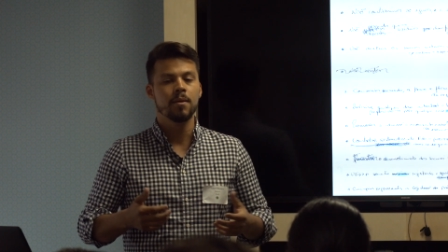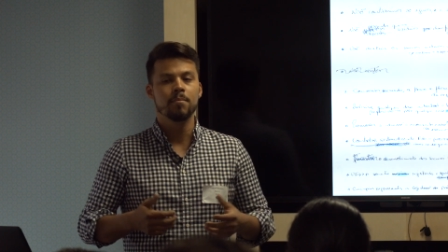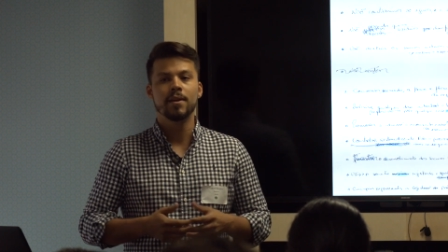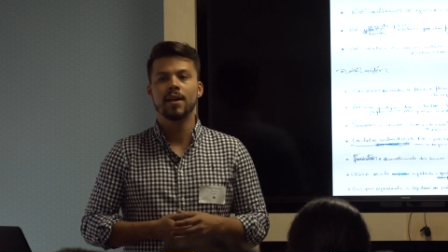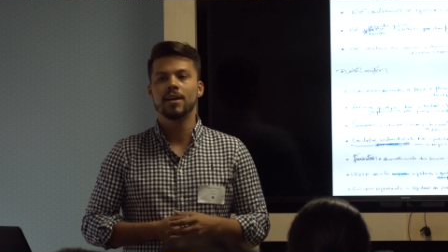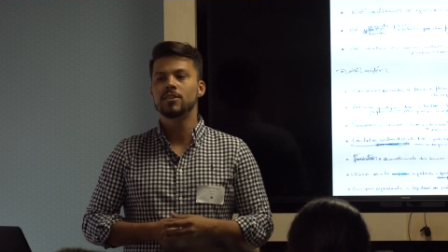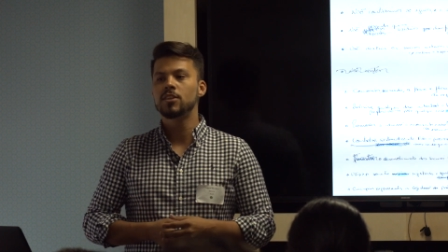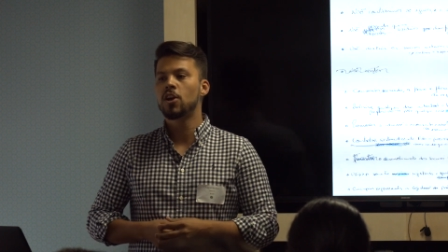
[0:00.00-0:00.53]

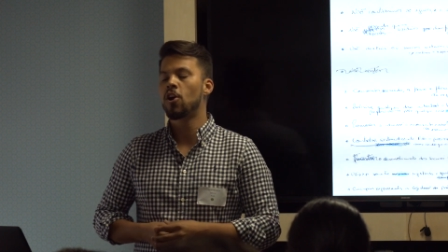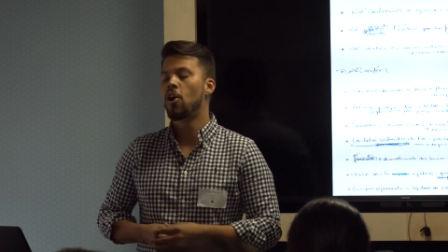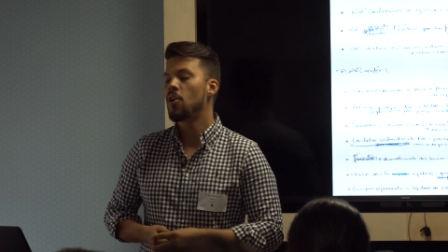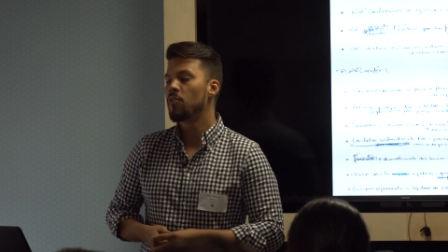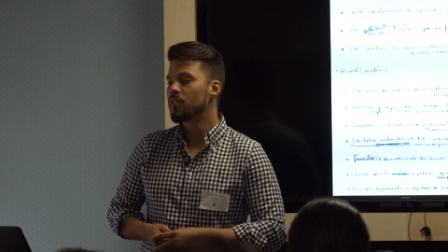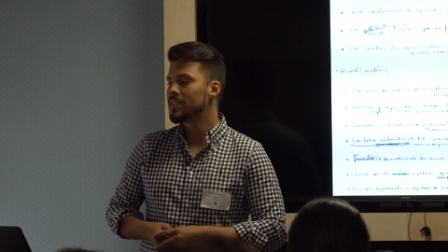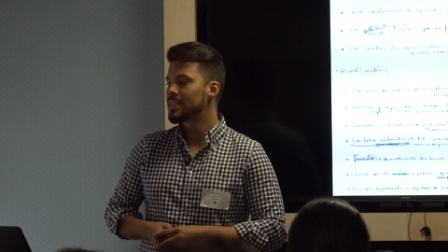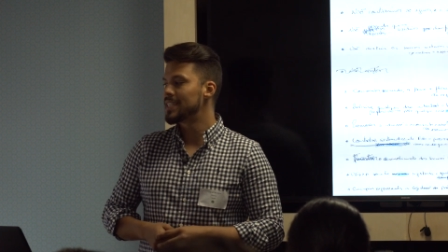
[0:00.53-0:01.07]
Because
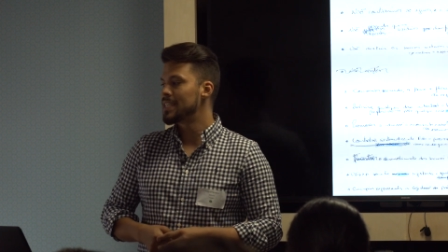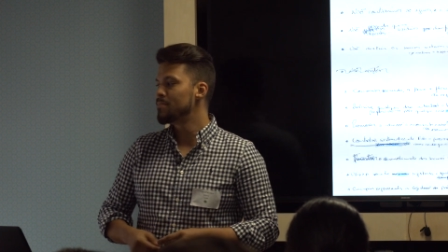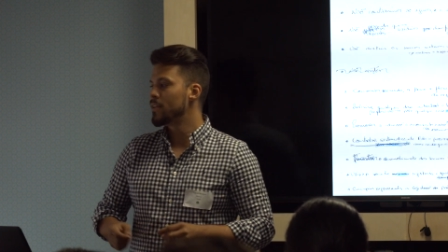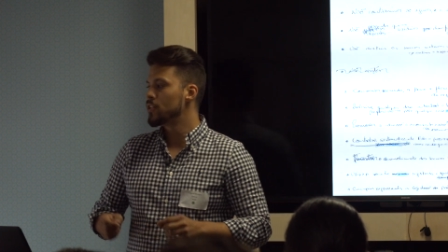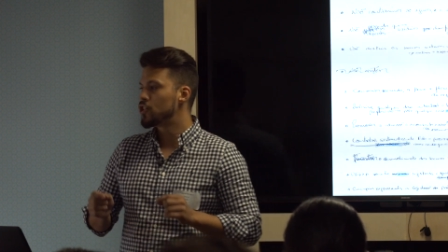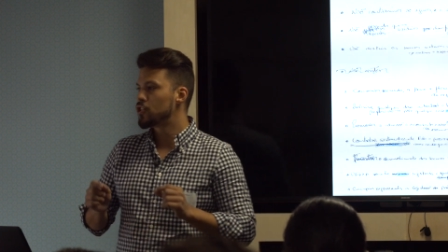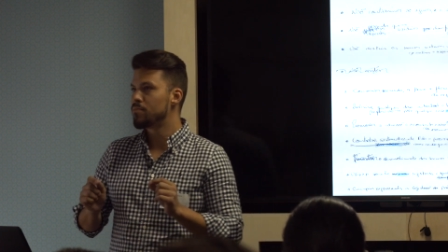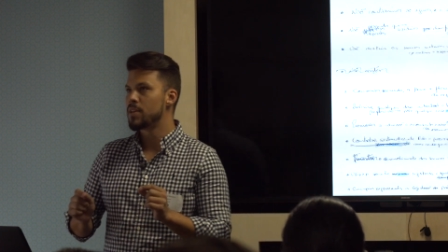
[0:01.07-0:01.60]
coffee
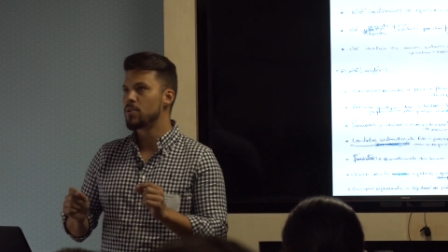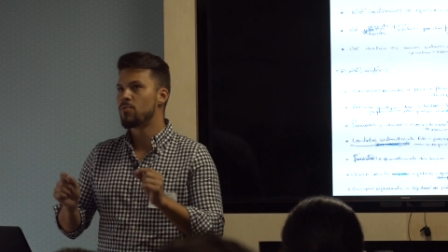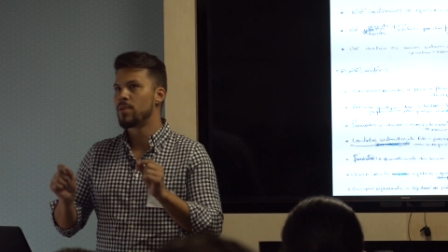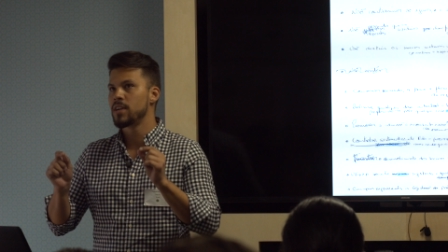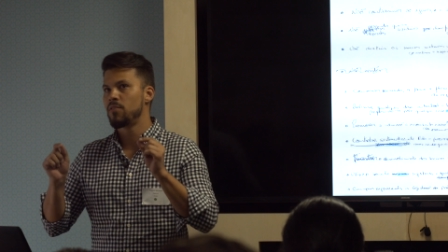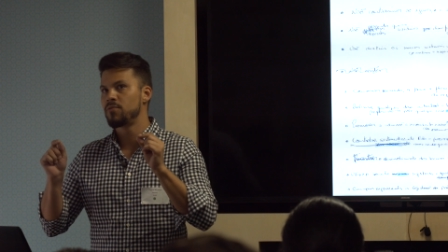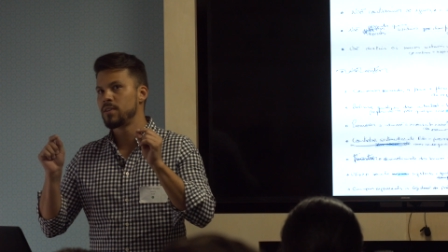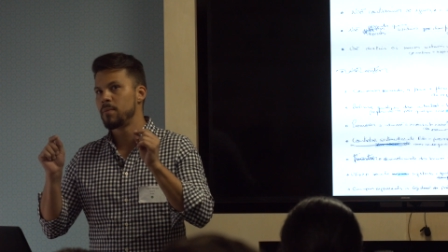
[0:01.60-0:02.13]
seemed to be
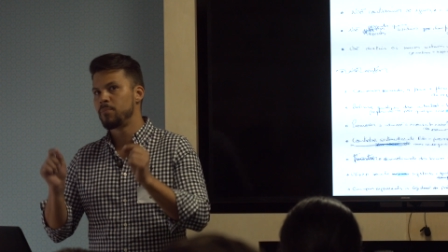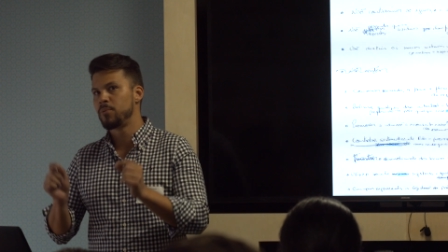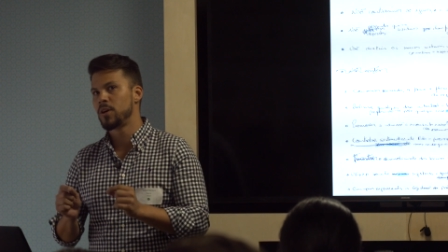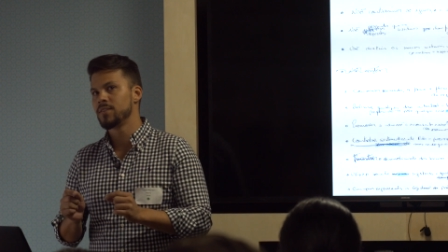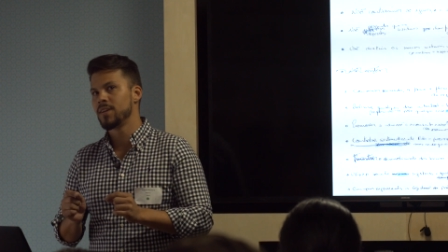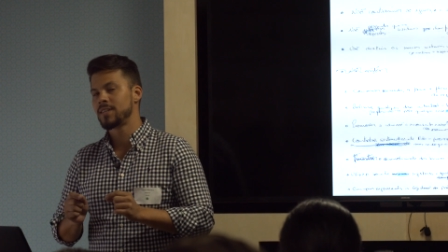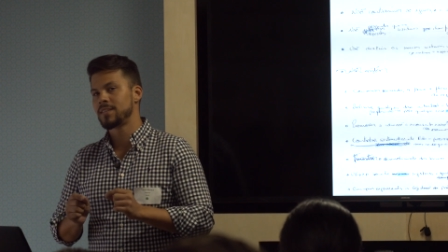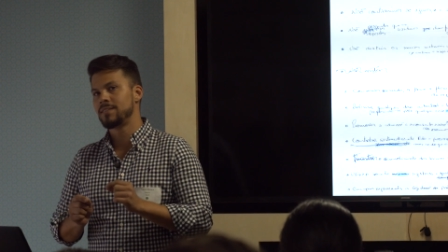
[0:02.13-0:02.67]
one of the
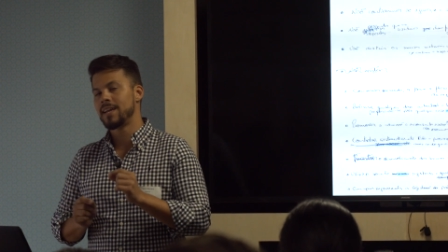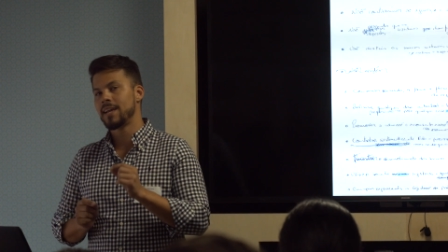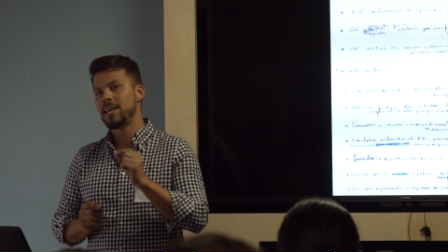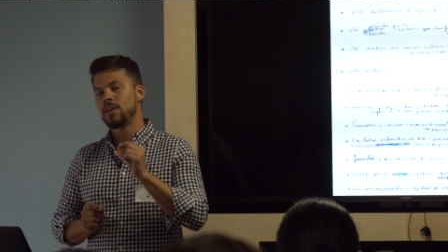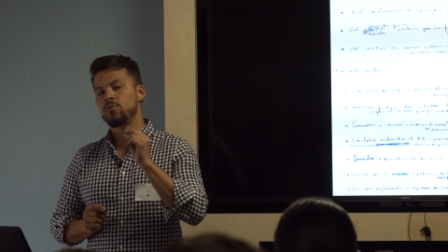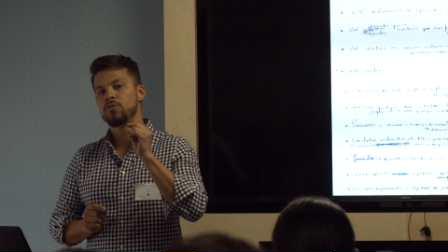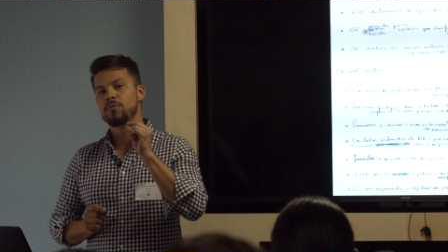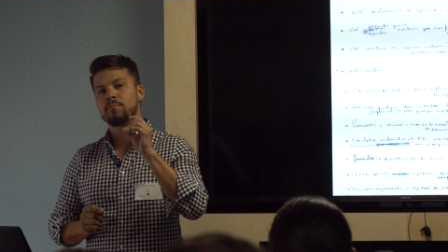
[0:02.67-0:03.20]
products that he
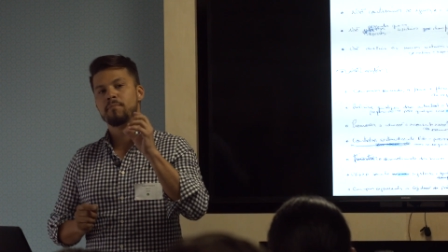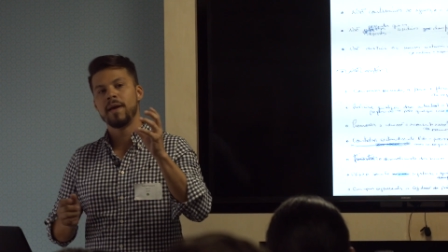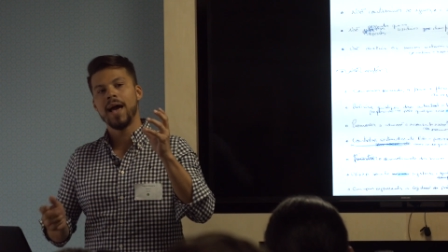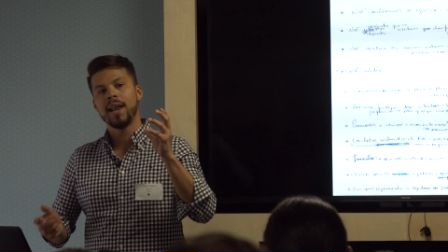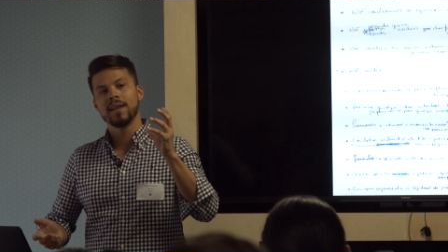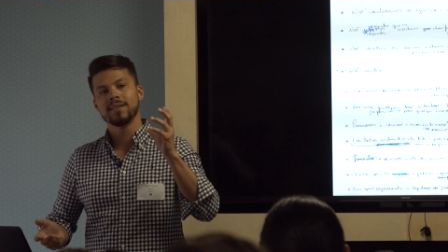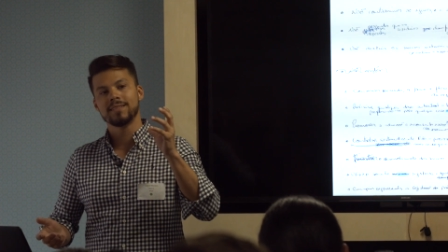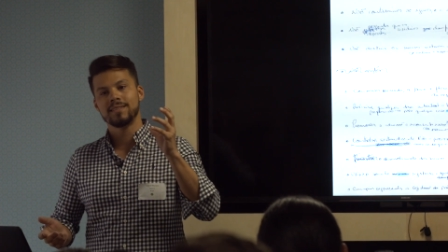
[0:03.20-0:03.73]
could
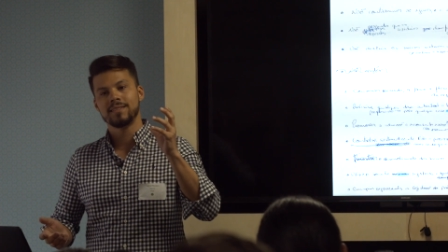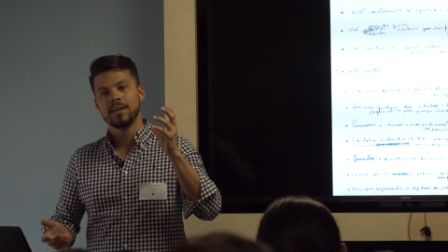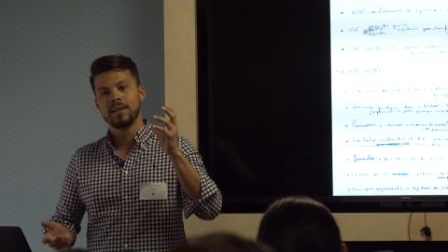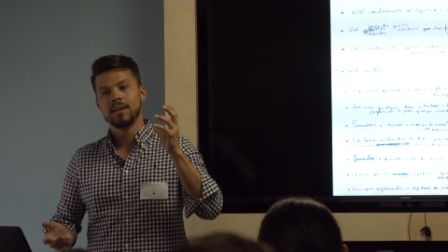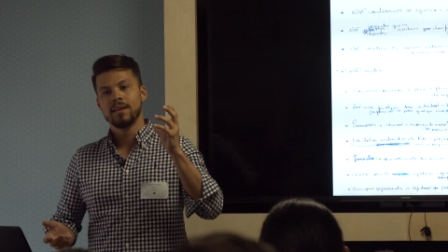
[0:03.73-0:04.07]
balance